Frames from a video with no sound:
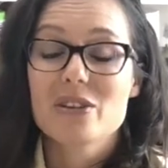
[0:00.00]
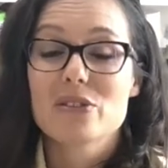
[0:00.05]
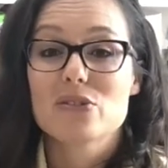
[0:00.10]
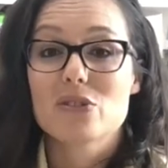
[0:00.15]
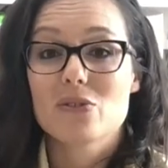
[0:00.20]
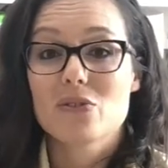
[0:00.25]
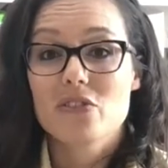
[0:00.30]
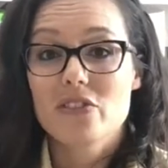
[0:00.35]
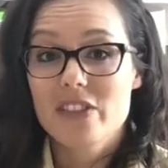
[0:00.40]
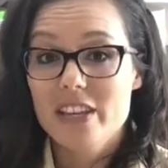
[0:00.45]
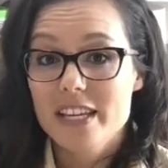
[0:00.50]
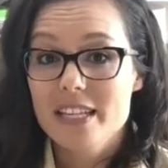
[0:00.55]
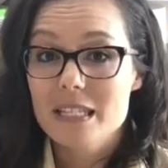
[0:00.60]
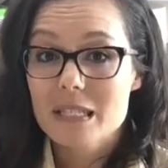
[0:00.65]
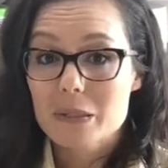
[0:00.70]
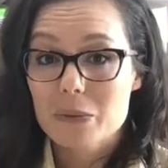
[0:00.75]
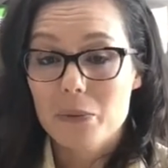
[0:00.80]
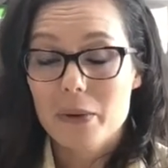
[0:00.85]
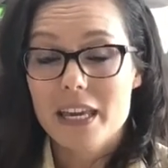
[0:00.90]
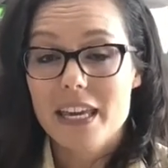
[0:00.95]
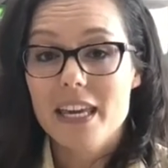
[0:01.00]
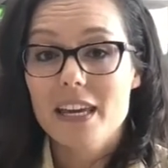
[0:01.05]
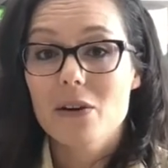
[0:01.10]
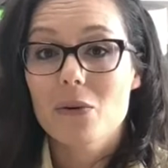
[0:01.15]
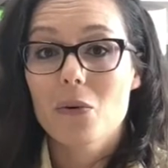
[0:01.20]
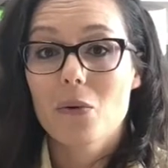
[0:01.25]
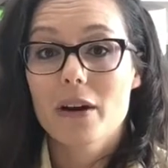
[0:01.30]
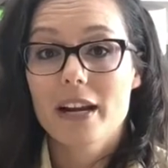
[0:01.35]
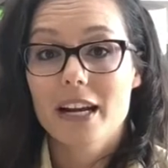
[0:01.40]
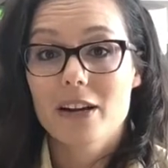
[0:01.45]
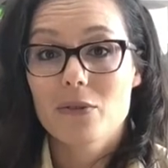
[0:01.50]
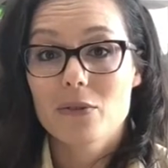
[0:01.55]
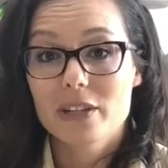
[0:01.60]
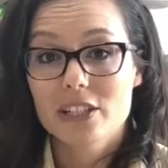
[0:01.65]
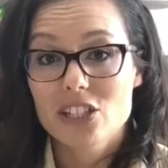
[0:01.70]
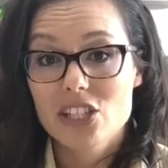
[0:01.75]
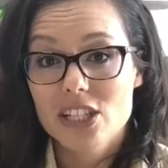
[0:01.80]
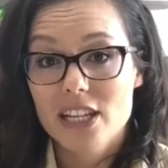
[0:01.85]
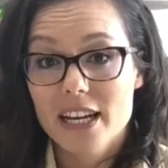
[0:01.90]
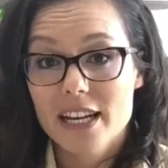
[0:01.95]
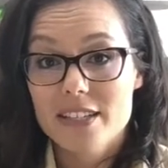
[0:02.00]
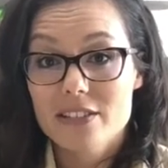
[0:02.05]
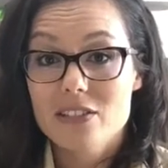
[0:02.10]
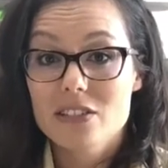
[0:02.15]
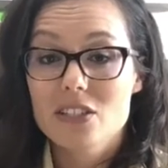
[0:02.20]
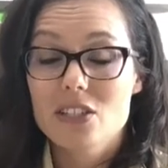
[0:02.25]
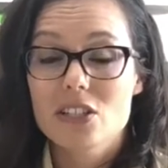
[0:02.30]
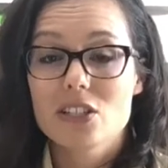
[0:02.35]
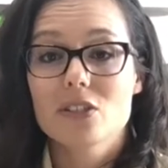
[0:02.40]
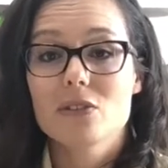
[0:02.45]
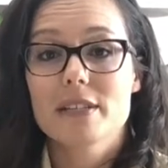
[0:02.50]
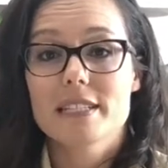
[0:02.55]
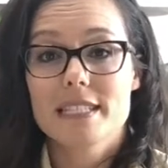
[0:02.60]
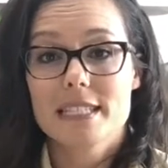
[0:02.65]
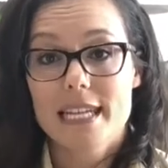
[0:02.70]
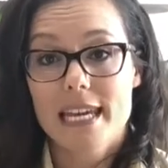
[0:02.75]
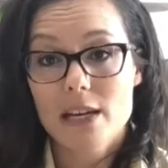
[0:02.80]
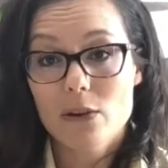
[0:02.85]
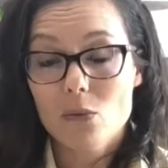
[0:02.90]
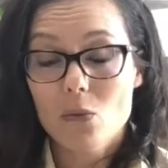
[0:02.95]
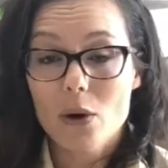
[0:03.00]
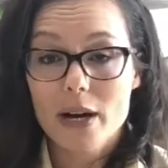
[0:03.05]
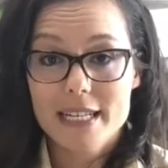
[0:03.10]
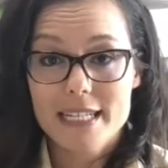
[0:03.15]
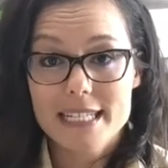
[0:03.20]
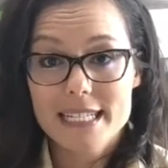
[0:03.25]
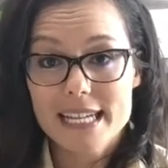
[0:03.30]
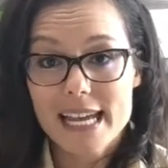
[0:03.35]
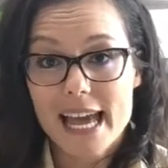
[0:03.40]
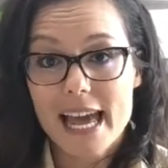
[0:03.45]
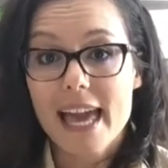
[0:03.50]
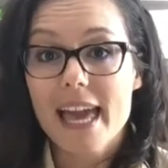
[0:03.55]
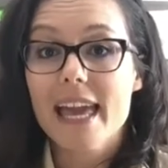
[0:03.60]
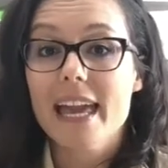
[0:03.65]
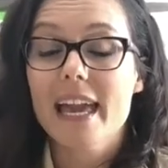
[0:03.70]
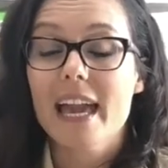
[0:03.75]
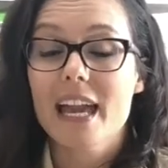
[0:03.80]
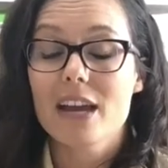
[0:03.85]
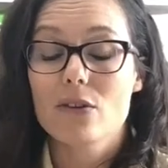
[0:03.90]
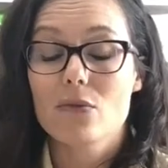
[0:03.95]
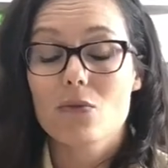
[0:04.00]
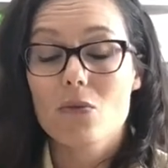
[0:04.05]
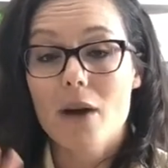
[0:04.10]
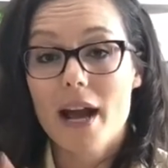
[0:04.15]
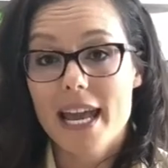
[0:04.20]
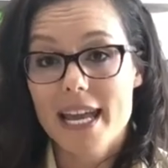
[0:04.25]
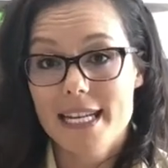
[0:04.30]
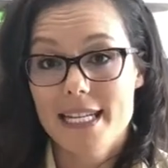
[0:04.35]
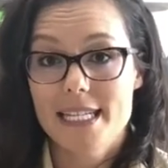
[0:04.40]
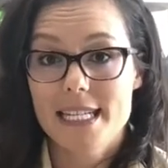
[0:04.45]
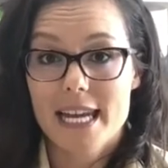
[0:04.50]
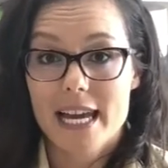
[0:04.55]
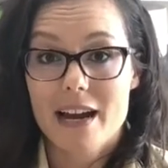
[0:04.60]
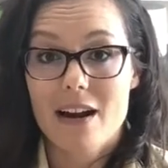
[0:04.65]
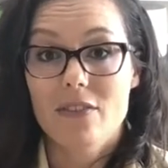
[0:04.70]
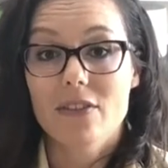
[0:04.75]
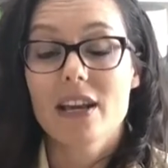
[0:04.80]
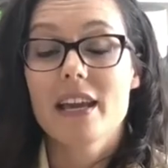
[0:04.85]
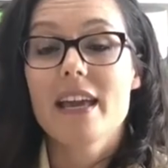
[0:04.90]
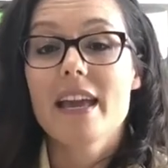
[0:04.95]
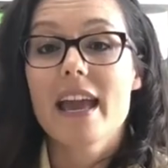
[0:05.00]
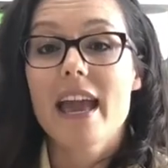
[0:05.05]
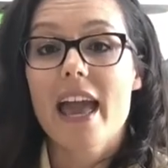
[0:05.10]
So this week, what I want you guys to do is take one day and write down